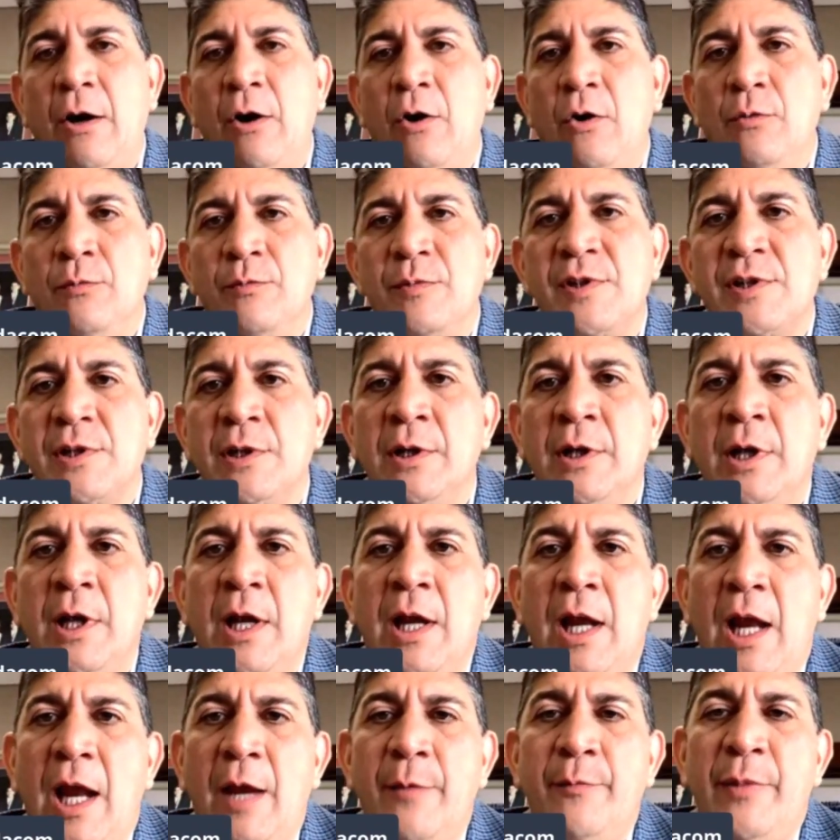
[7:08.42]
homes
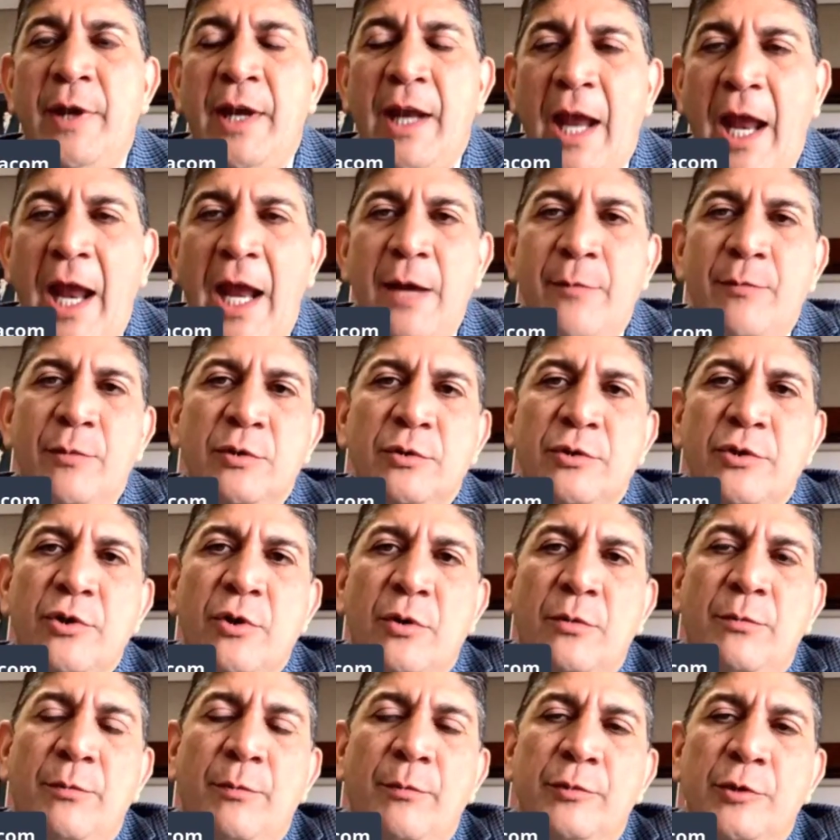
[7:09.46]
and being able
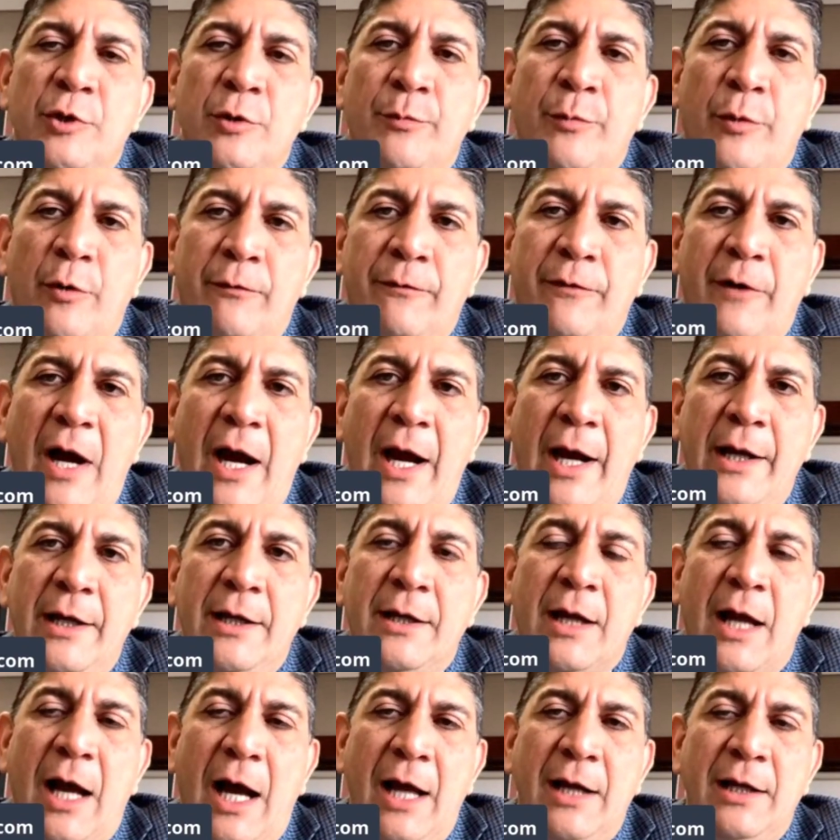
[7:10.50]
to
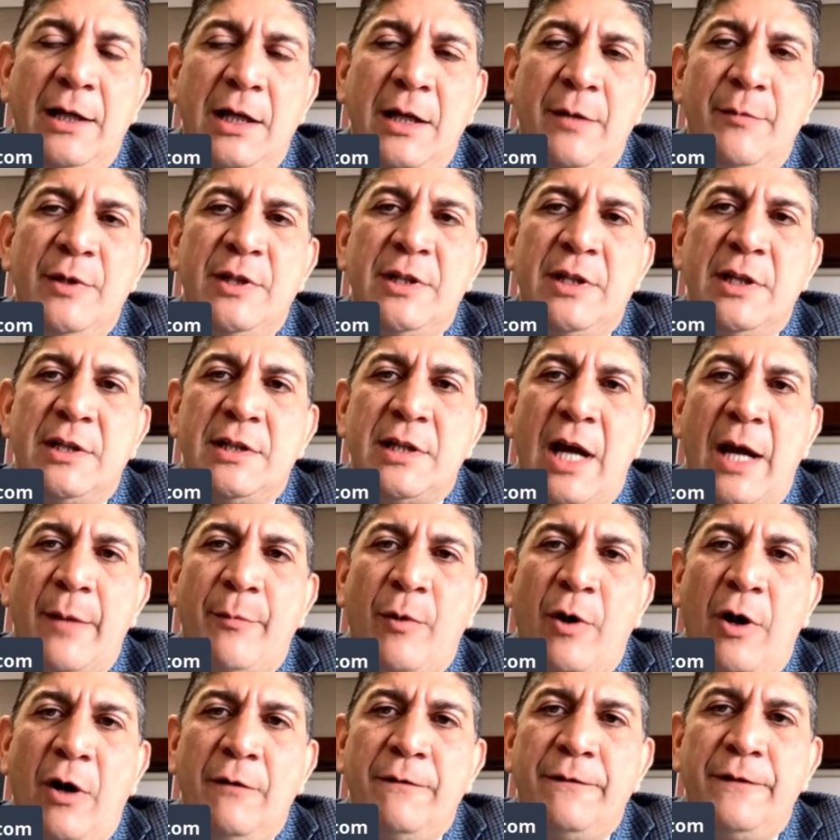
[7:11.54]
provide unlimited
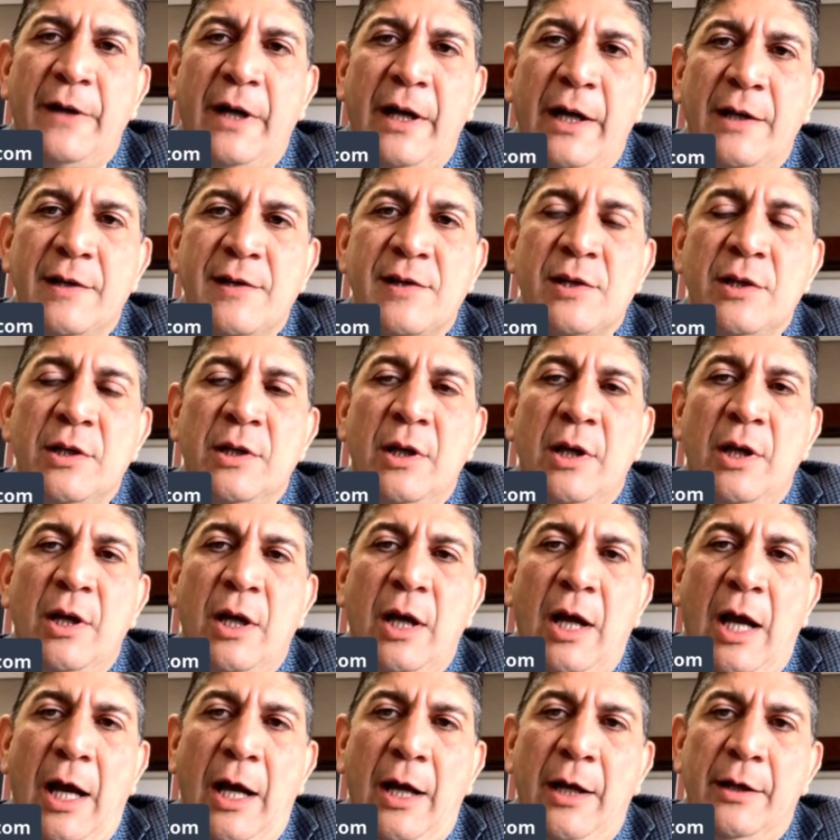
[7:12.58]
type offerings
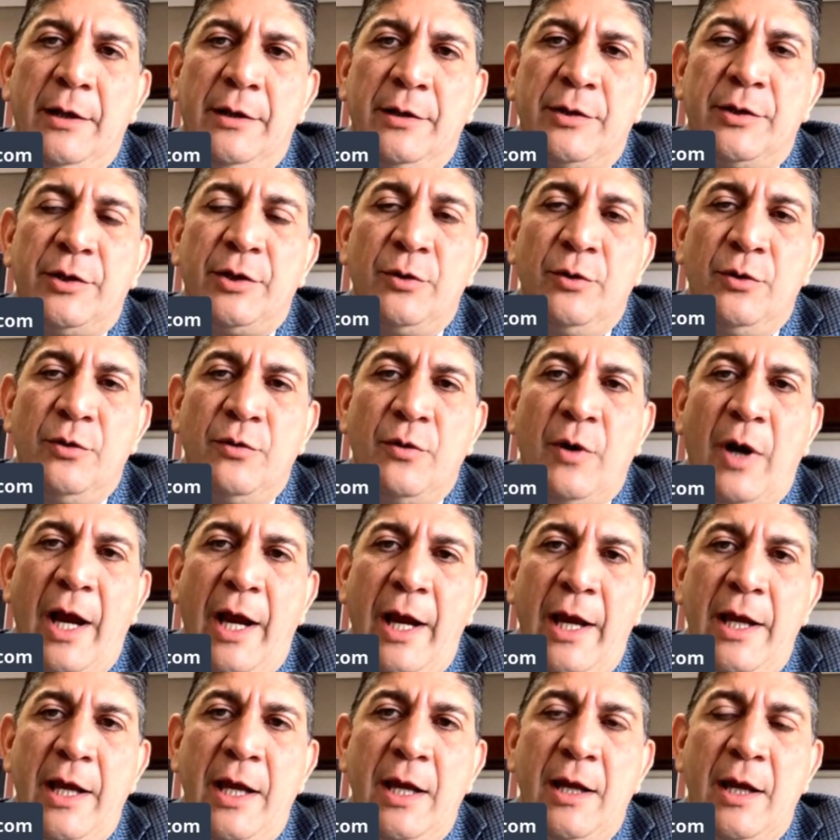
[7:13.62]
through
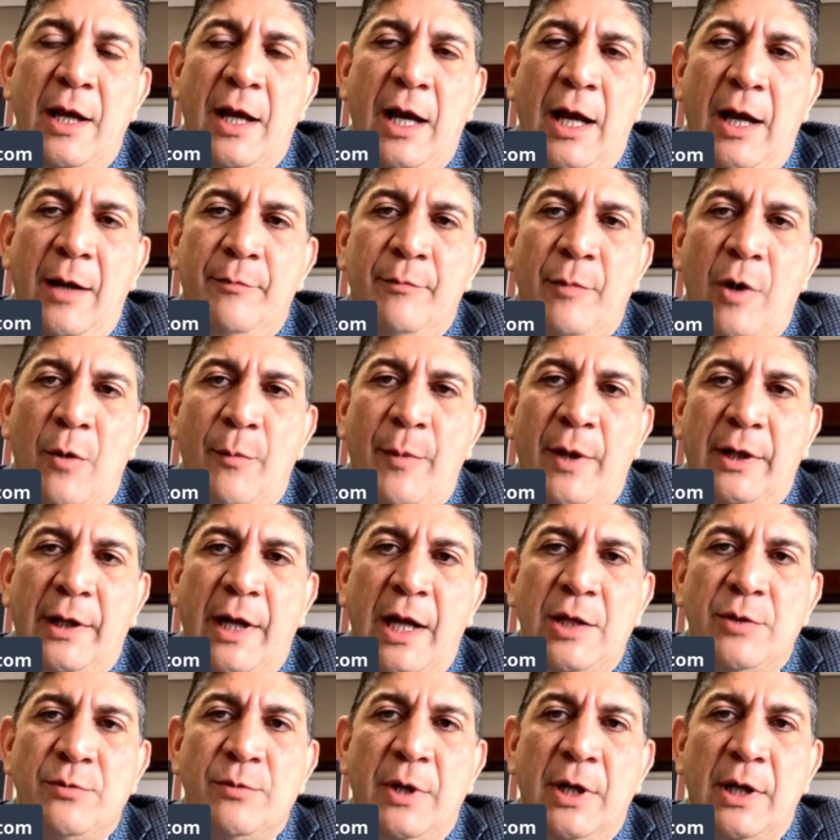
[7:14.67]
a mobile
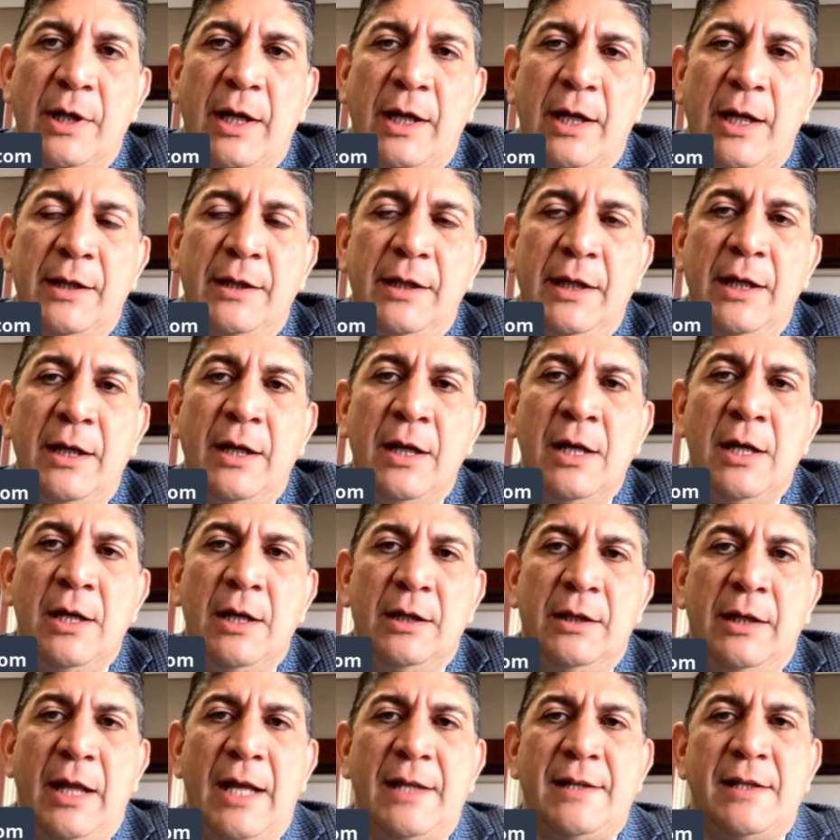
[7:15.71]
network. And I think
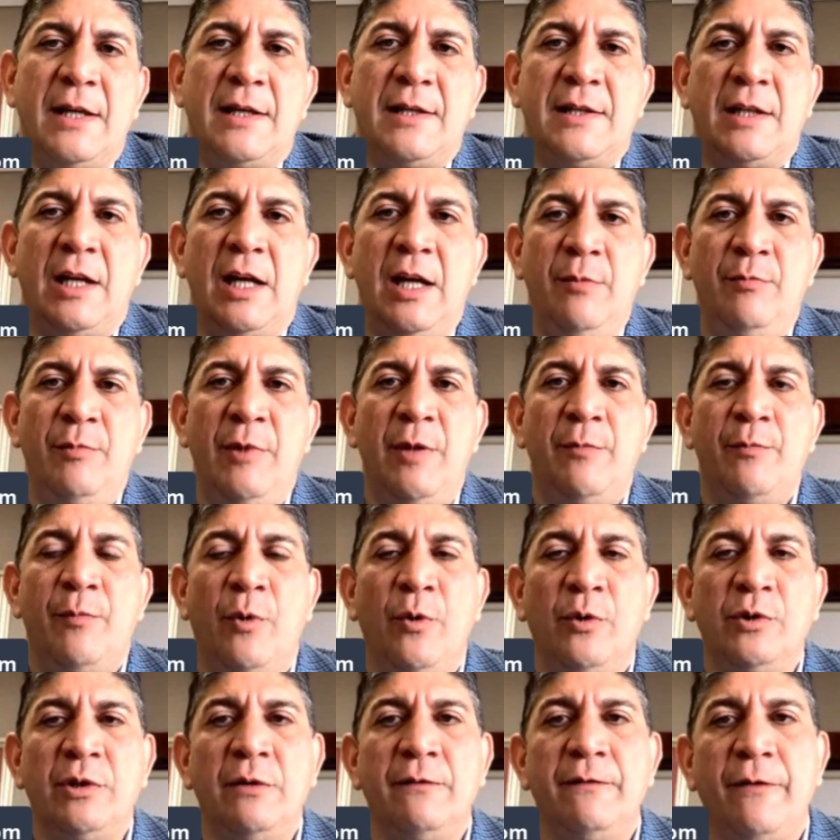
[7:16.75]
that's extremely
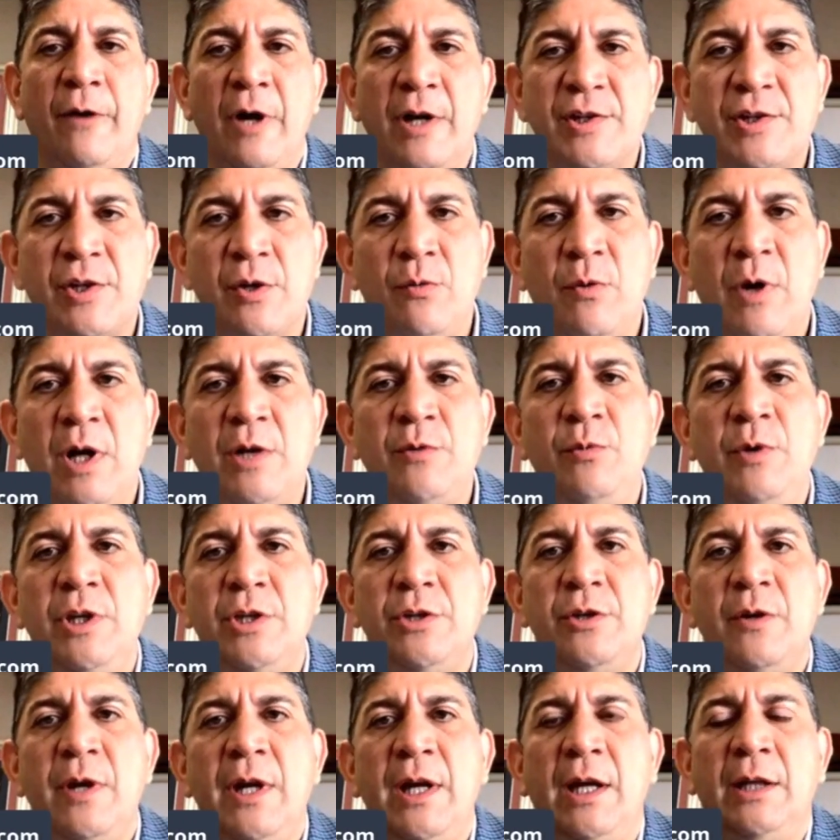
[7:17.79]
important for us. So what we're
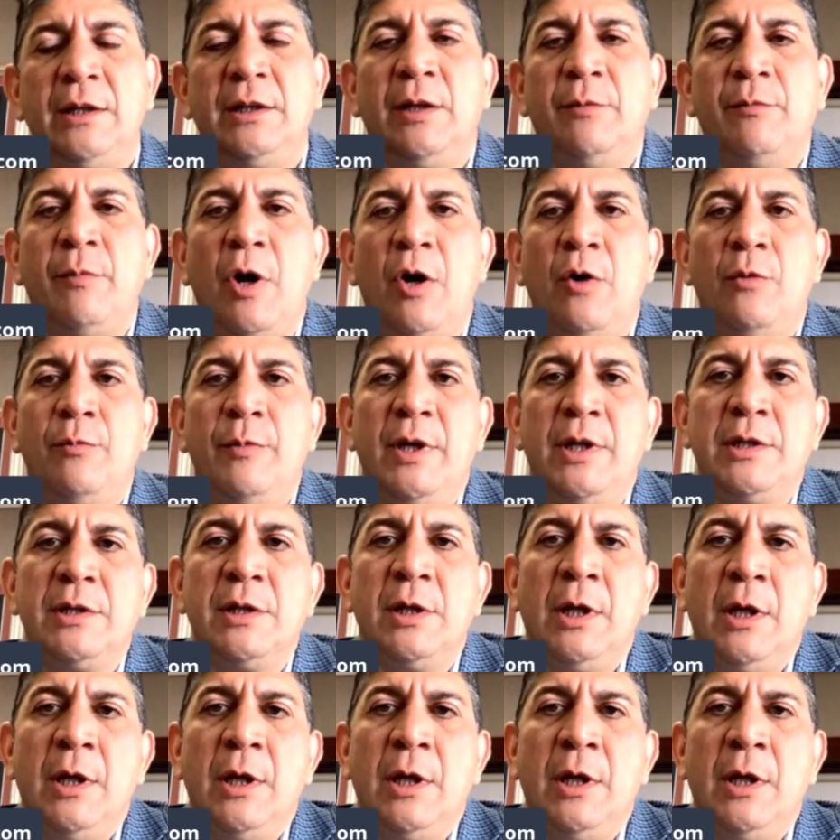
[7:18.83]
doing at the moment